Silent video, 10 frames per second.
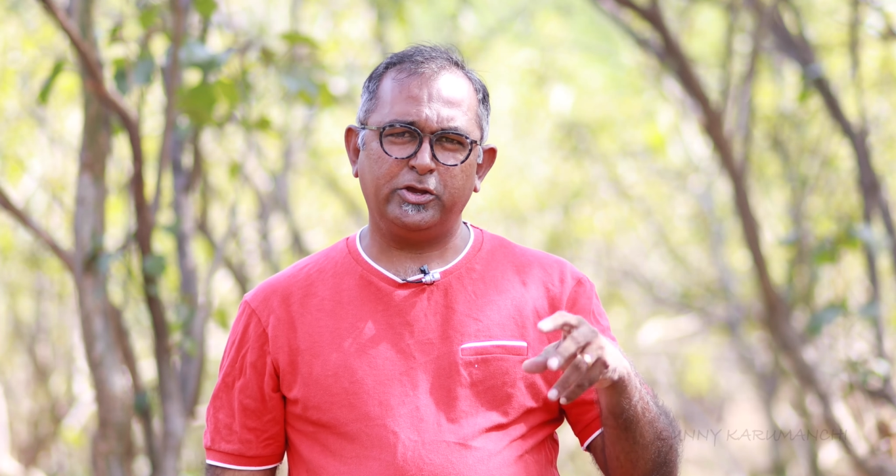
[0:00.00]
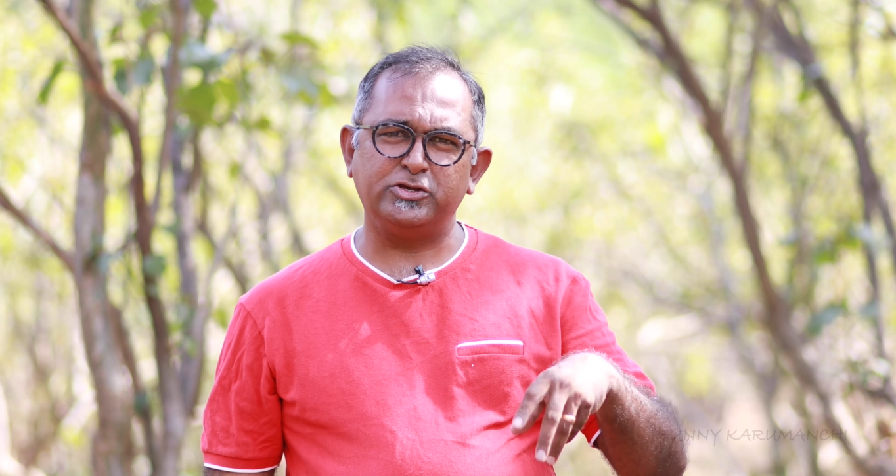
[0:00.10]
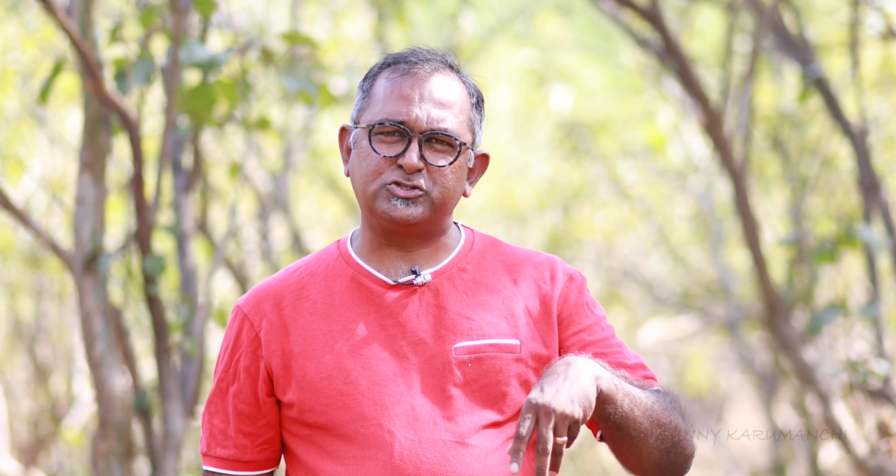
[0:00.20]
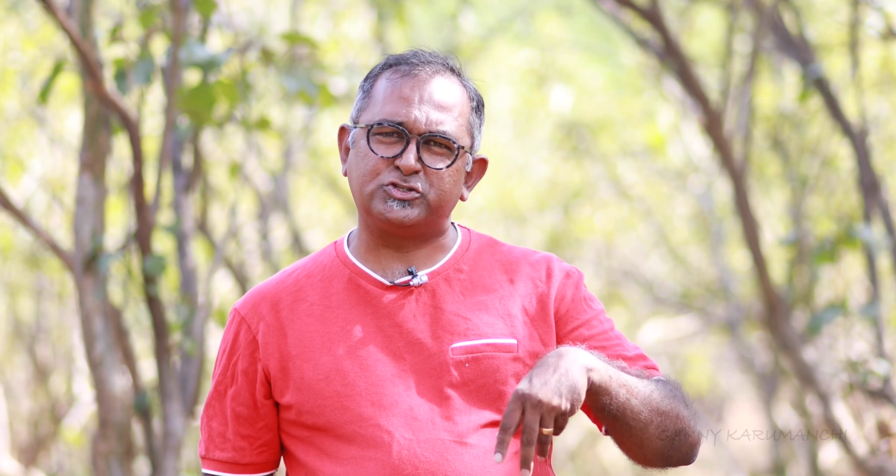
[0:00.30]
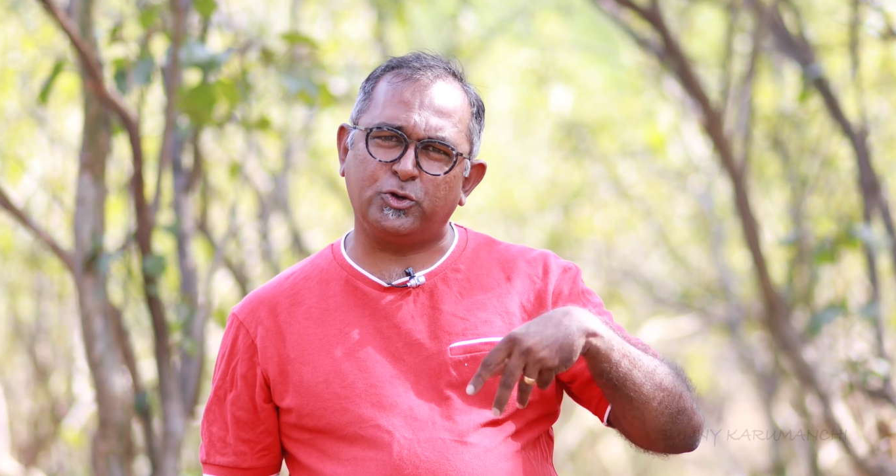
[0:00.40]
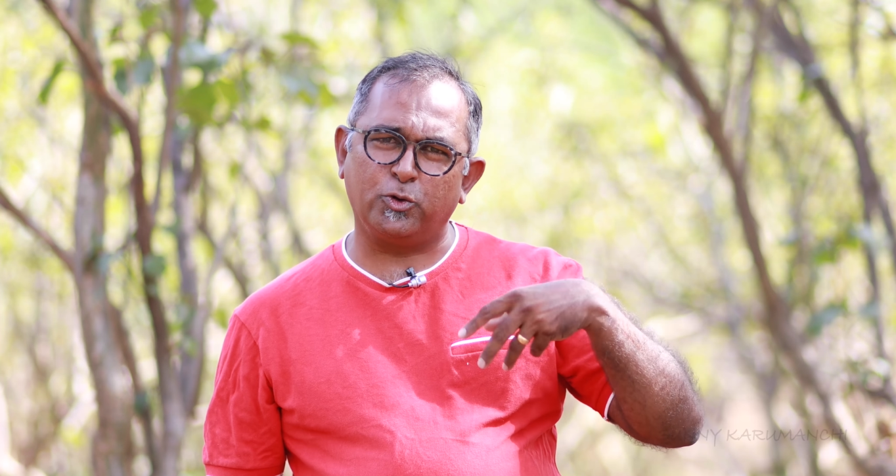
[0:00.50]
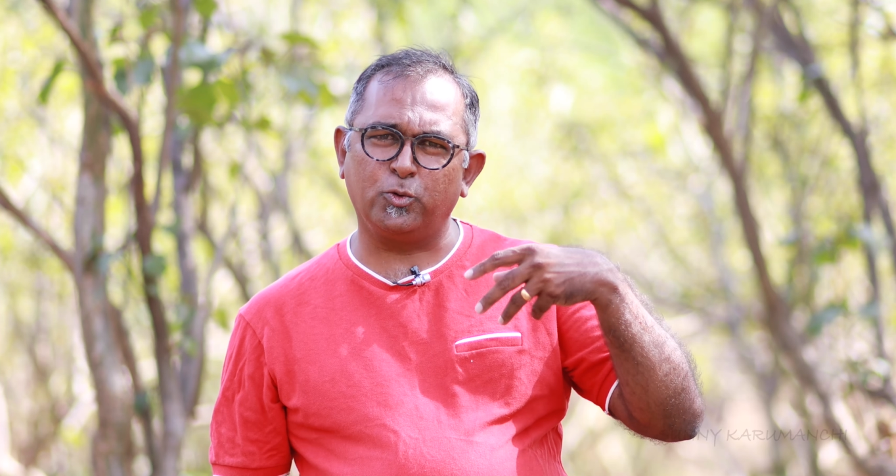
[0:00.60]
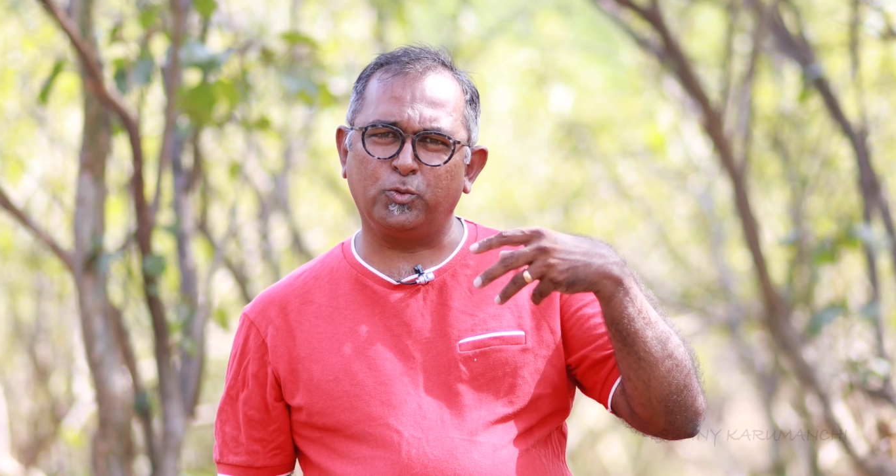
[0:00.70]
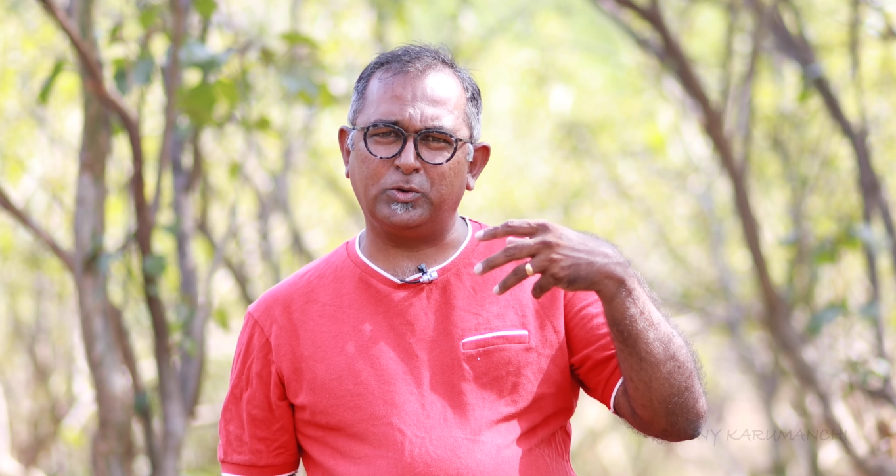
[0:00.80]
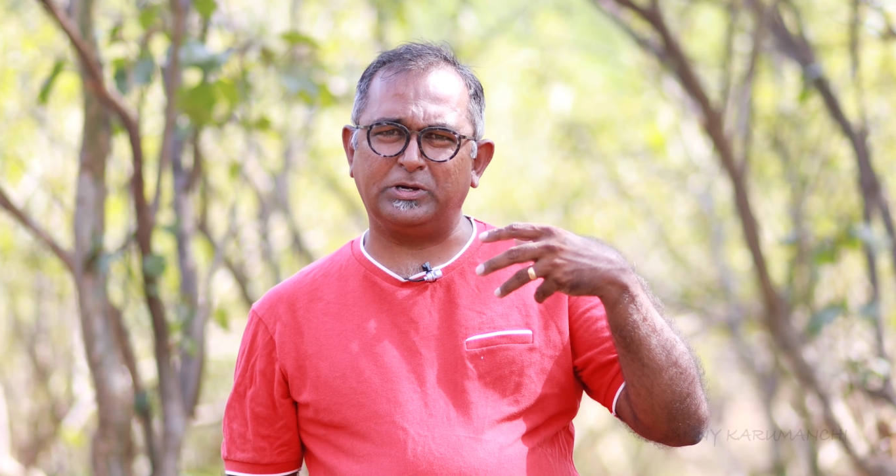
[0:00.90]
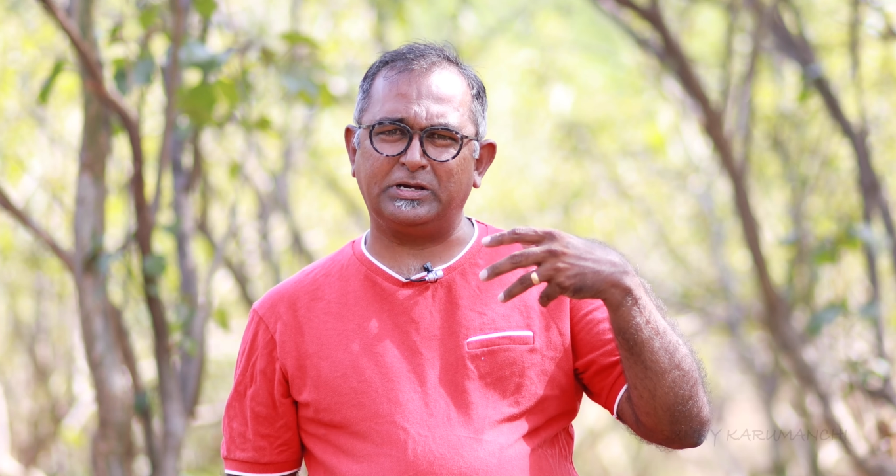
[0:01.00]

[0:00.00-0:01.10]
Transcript: He's so